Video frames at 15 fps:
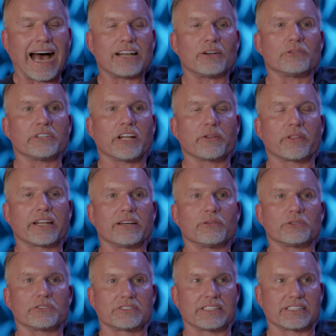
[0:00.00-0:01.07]
I don't know that it
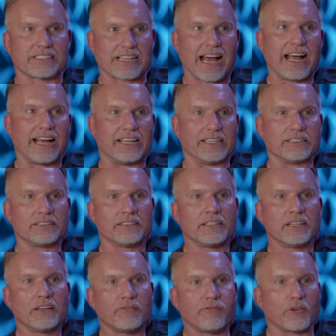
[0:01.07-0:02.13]
was designed
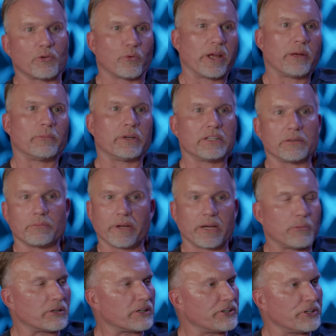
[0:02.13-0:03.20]
for women to be
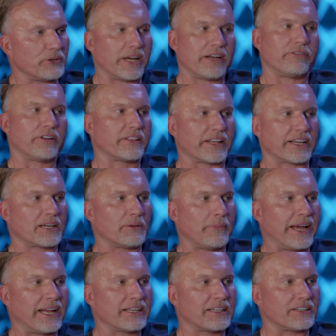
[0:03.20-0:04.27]
able to do everything a
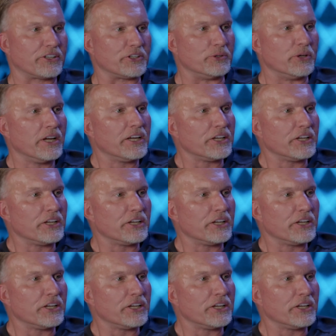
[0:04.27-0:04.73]
man can do.